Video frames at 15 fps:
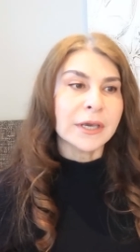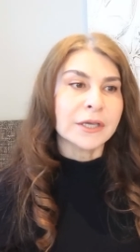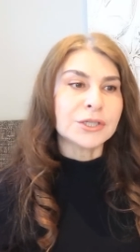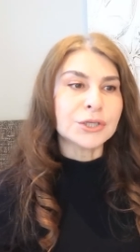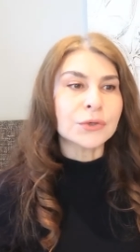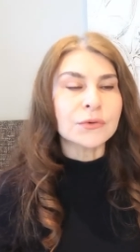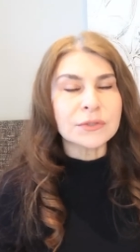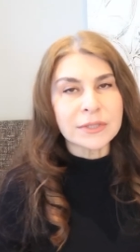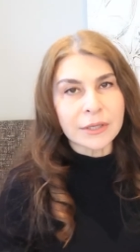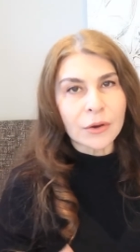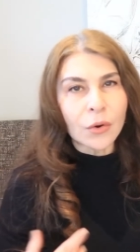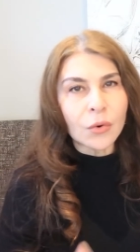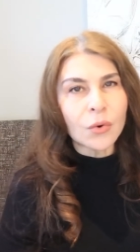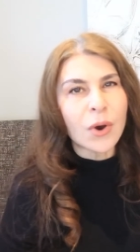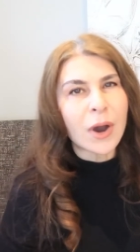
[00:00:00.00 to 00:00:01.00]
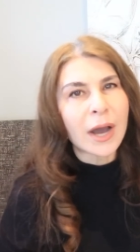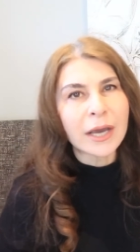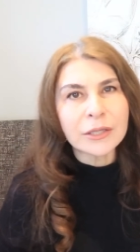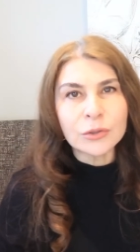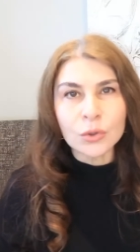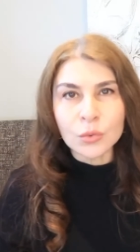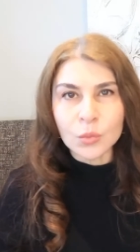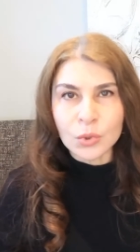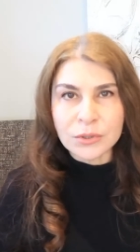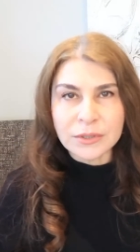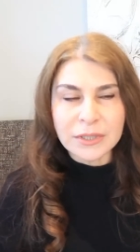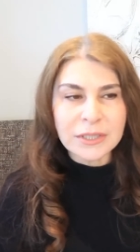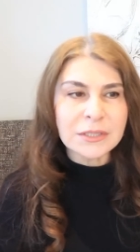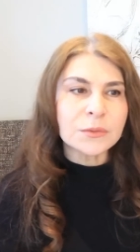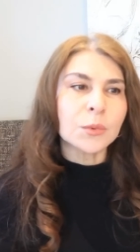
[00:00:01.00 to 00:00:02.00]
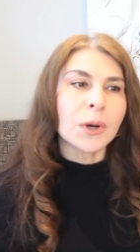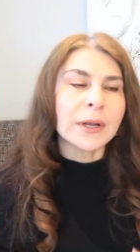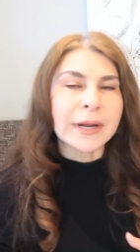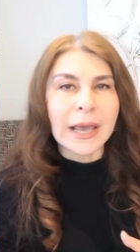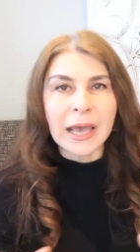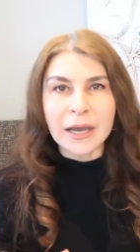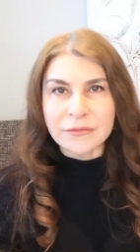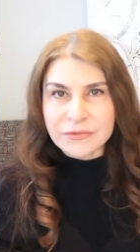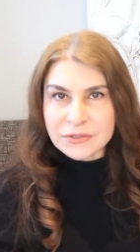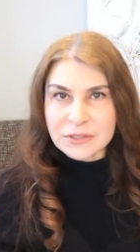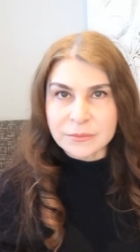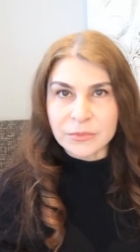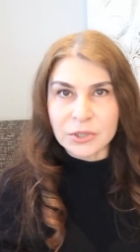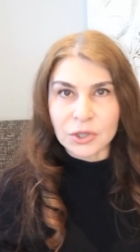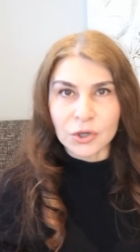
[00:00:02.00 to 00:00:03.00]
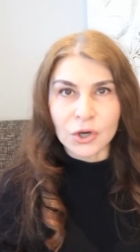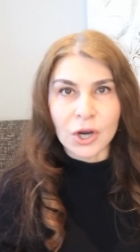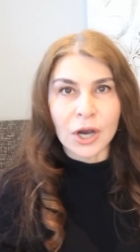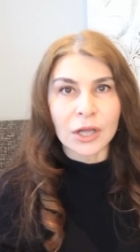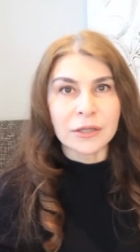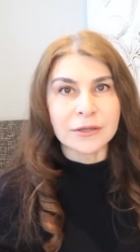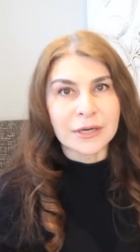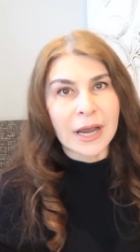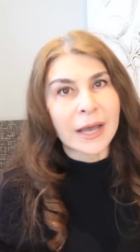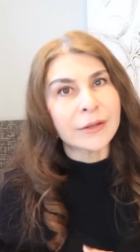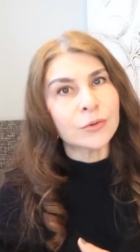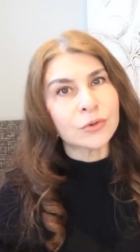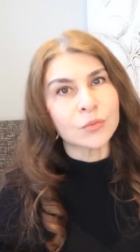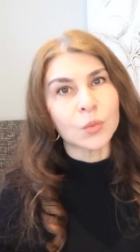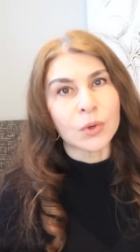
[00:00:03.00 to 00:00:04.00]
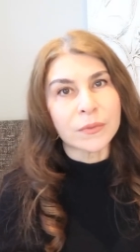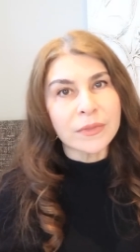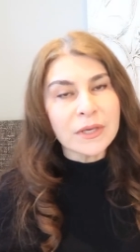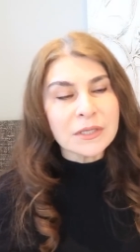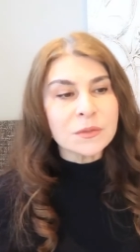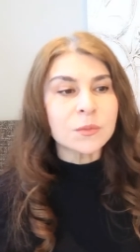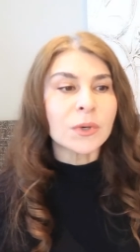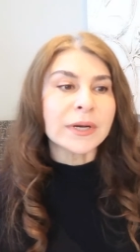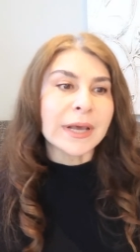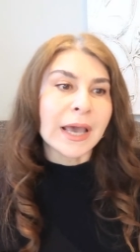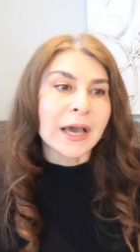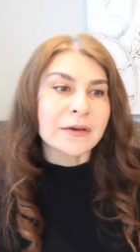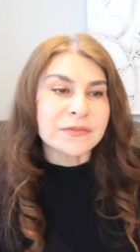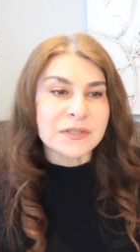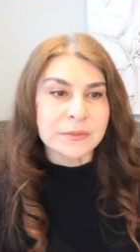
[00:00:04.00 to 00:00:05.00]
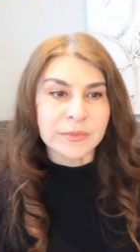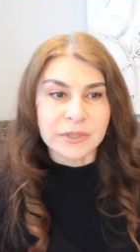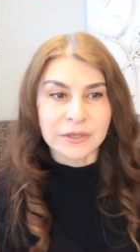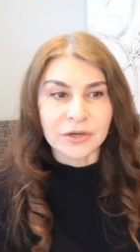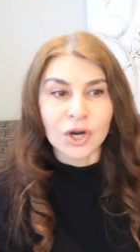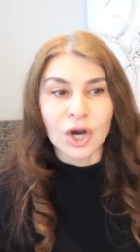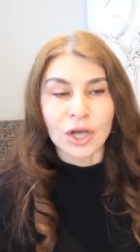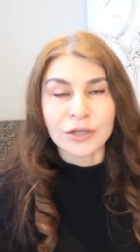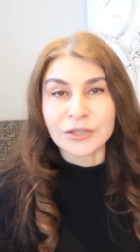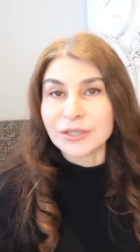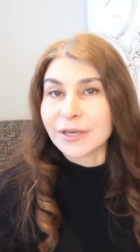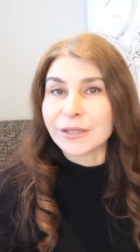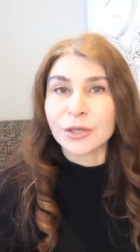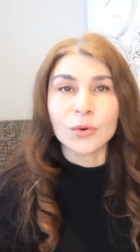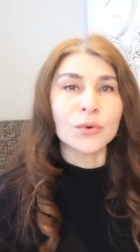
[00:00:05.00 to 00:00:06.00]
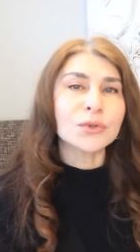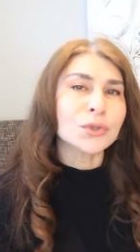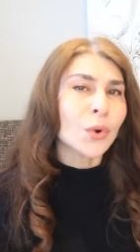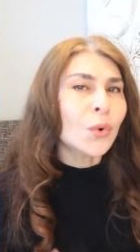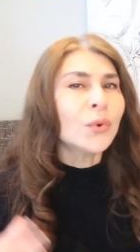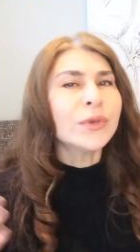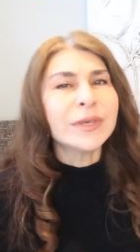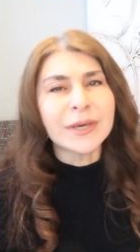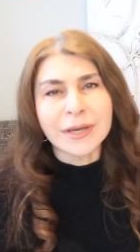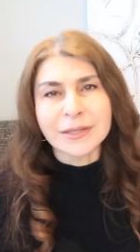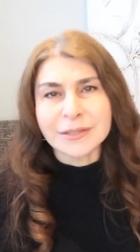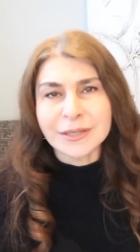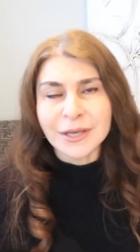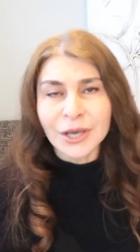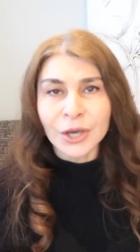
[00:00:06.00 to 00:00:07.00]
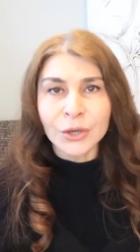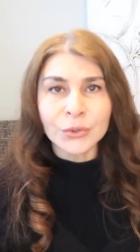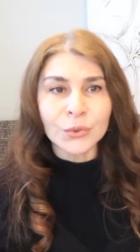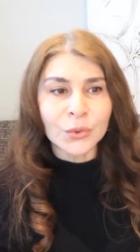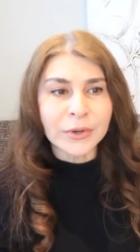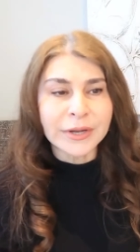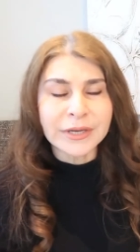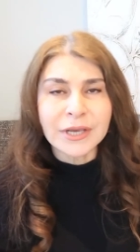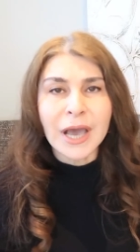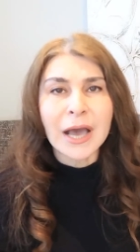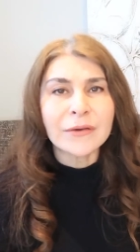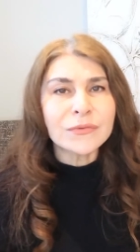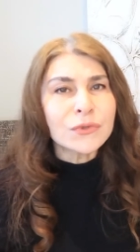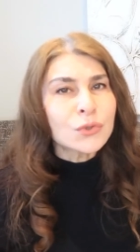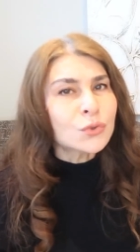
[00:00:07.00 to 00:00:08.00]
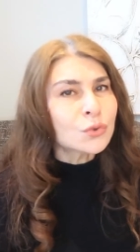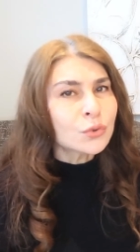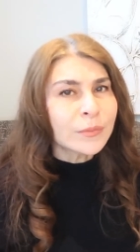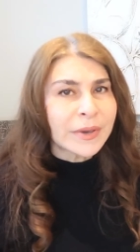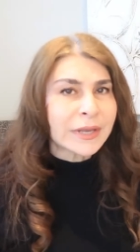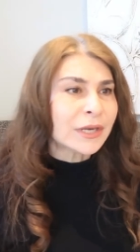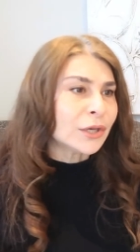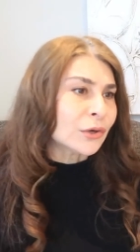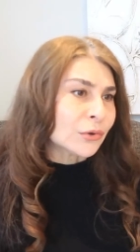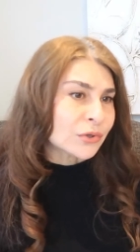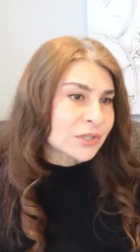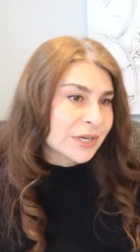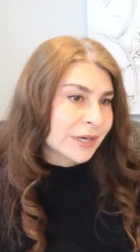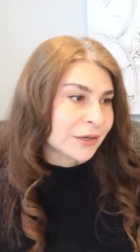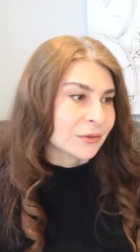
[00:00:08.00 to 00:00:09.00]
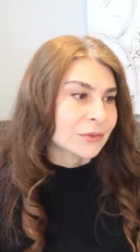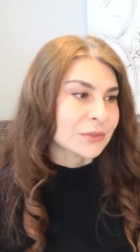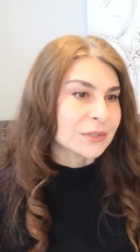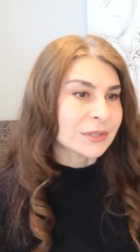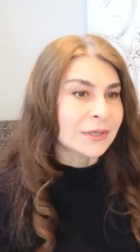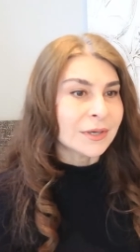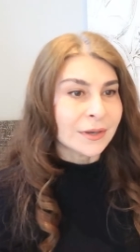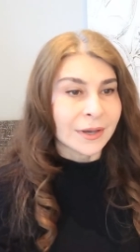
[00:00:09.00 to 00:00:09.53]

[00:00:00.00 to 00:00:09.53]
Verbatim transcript: And she goes like, oh, I don't want this one, I have similar color, I don't want this one, I have similar color. And he goes, oh yes, you already have so many Rodeos.